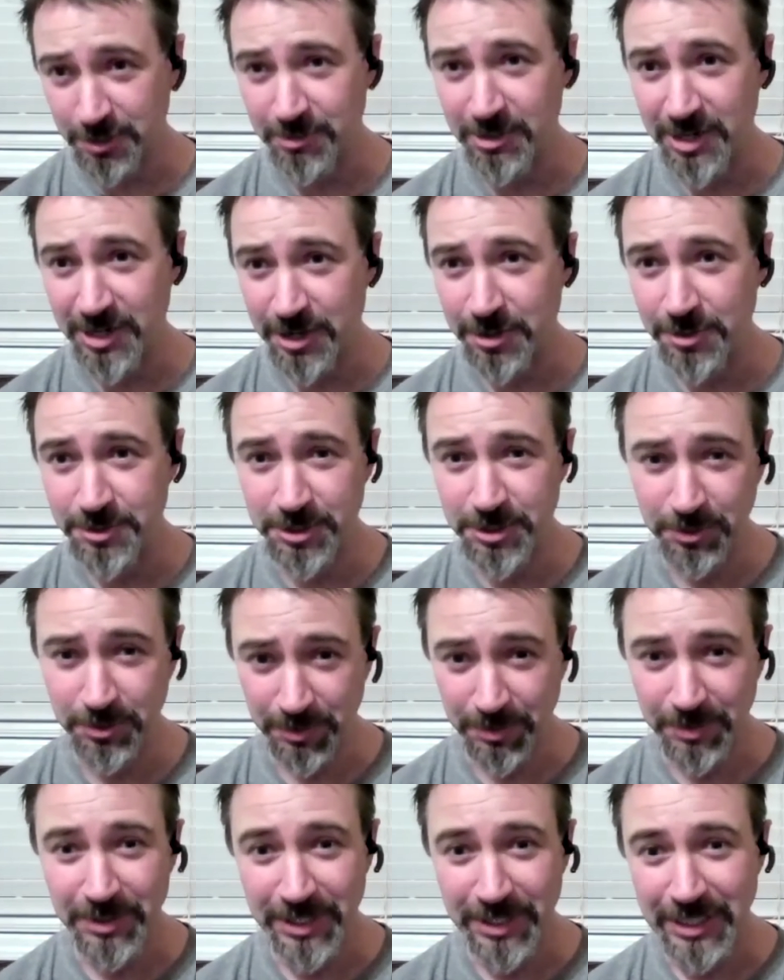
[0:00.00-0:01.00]
Terminator
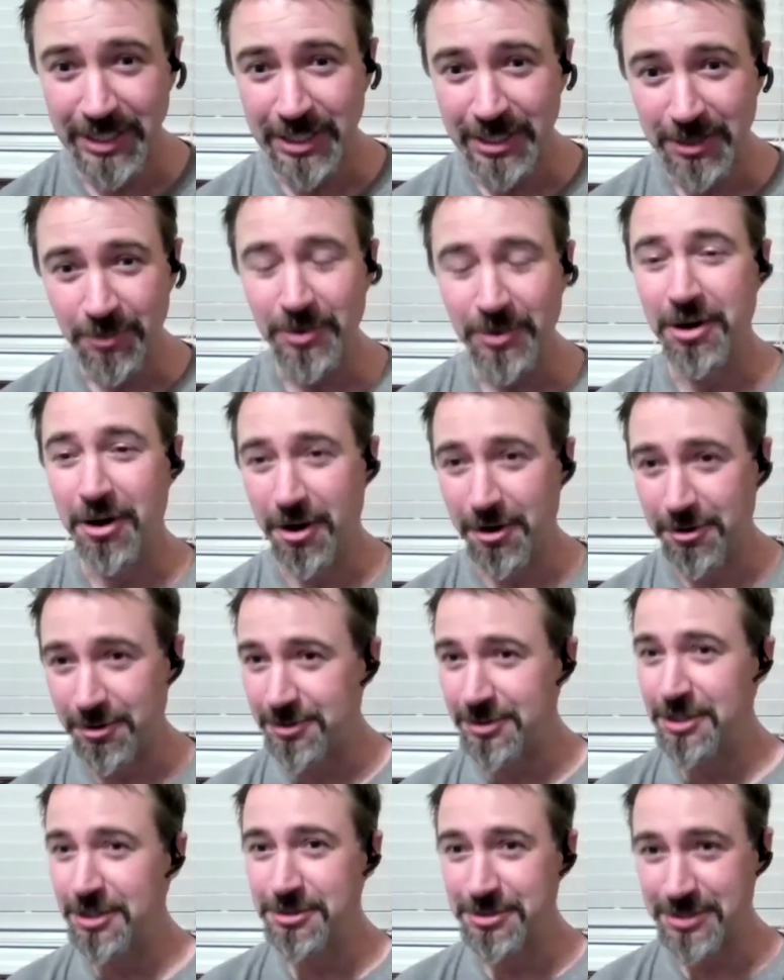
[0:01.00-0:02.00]
2. When
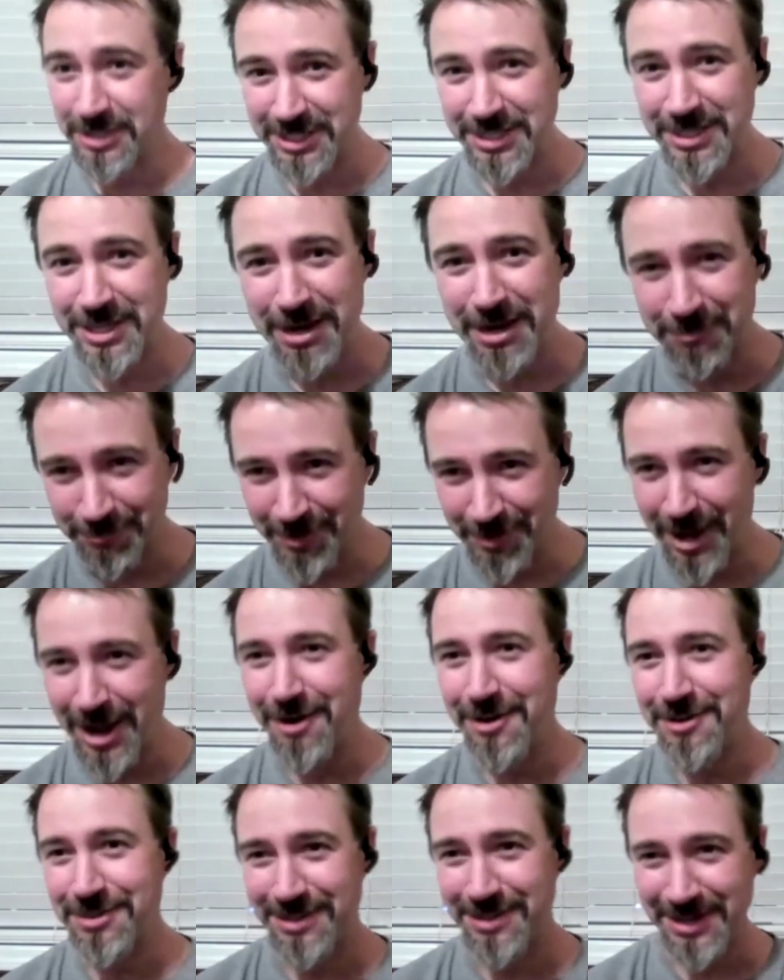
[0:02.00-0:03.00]
Arnold goes into that
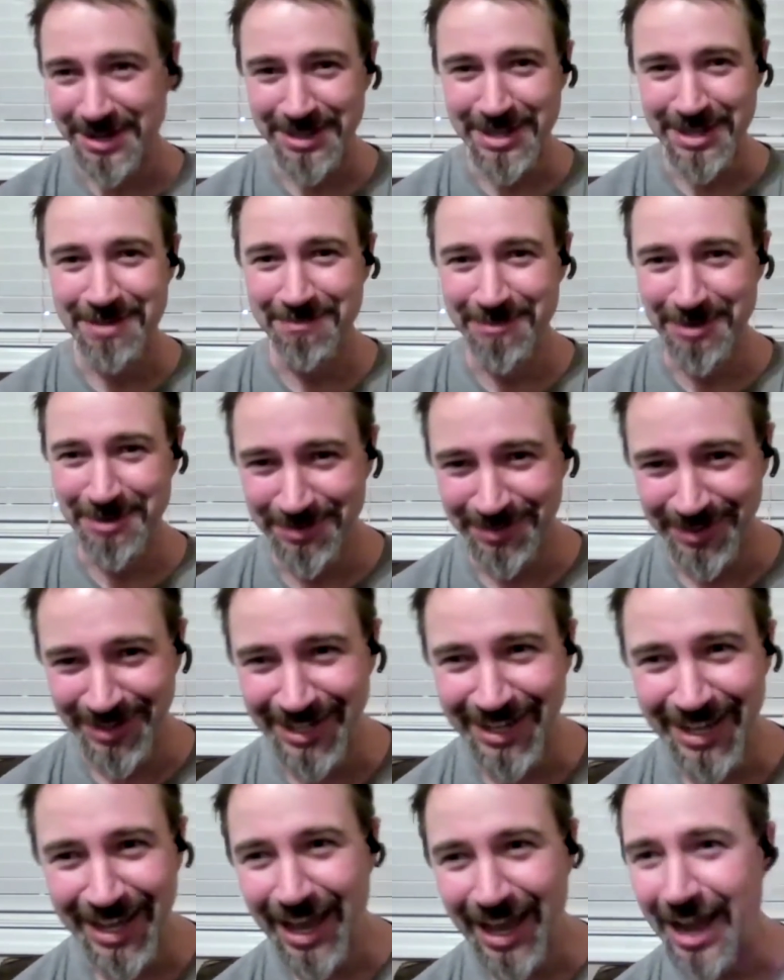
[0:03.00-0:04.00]
fire at the end of that
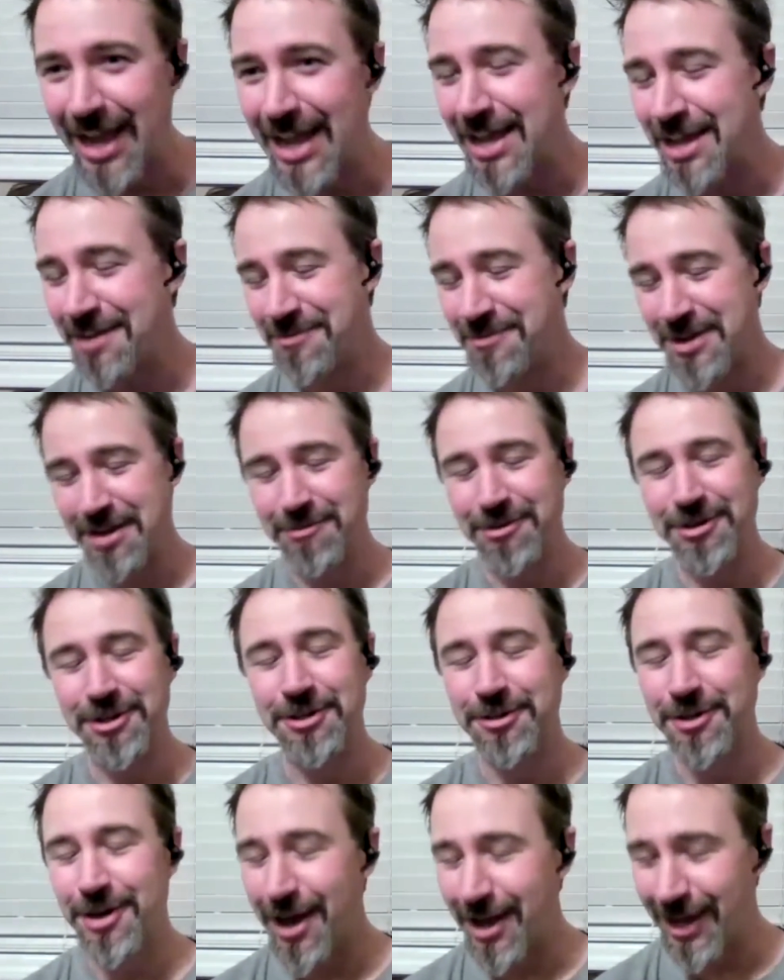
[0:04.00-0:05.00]
movie, I have never
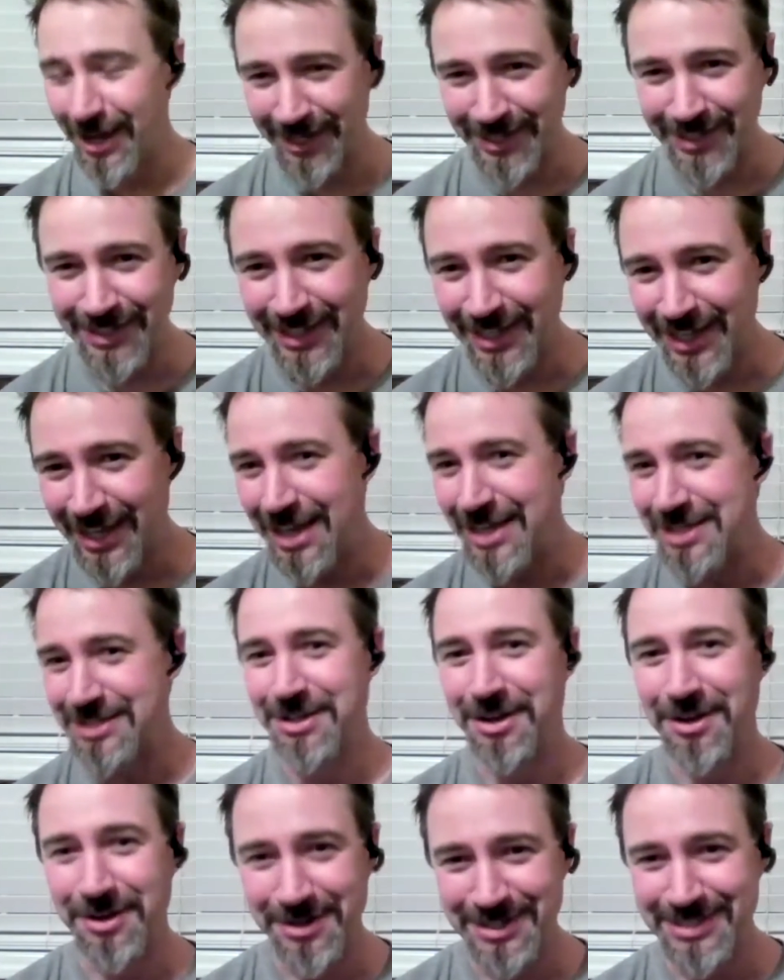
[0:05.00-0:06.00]
cried
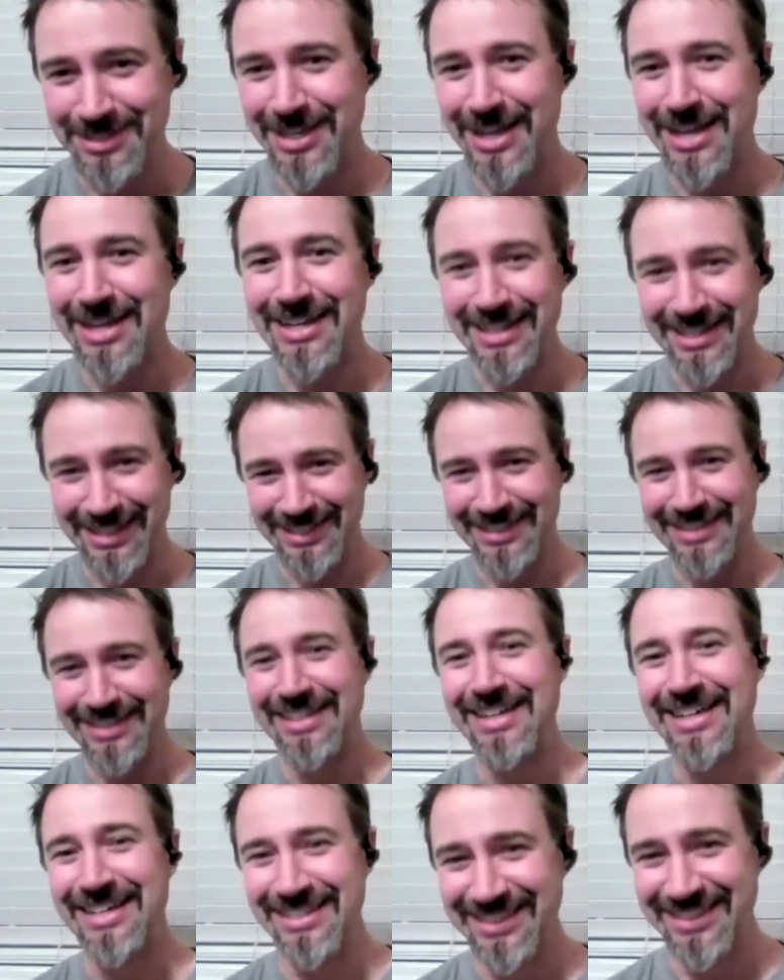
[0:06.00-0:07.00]
as hard as I did
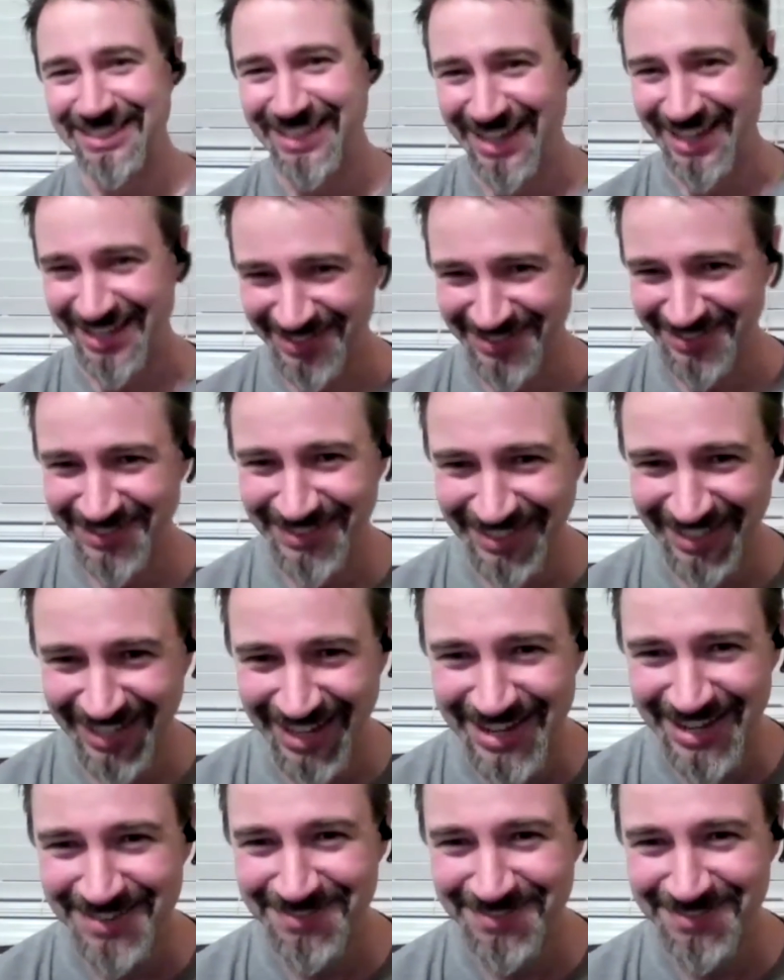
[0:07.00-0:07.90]
as a 10-year-old